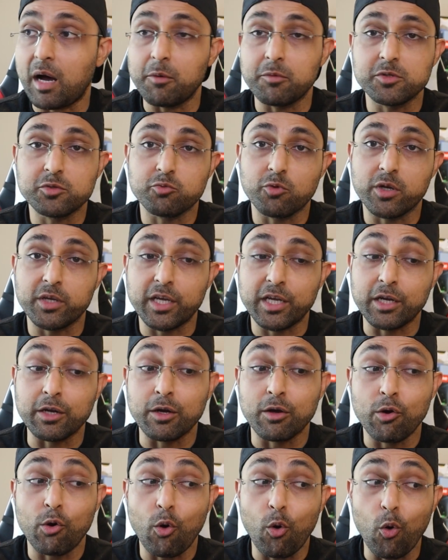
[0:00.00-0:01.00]
I was
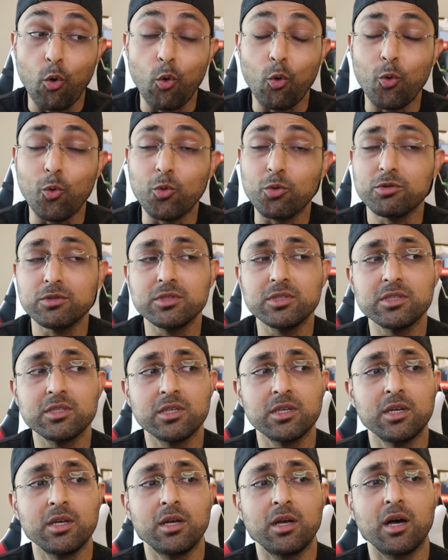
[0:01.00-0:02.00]
running old
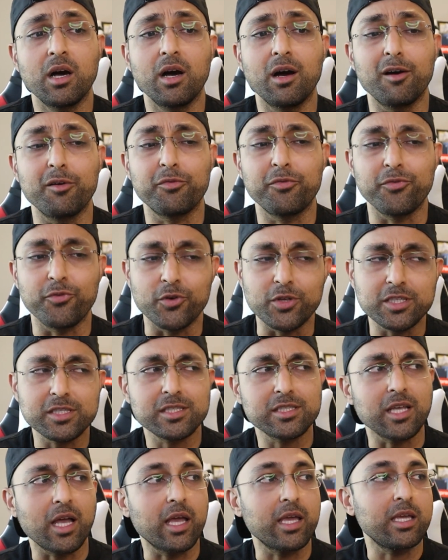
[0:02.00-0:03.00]
foot
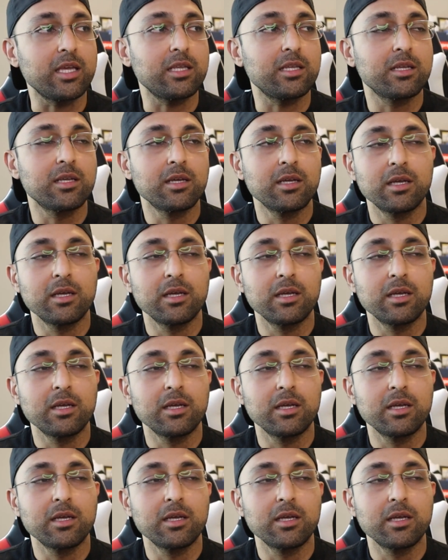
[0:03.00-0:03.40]
sight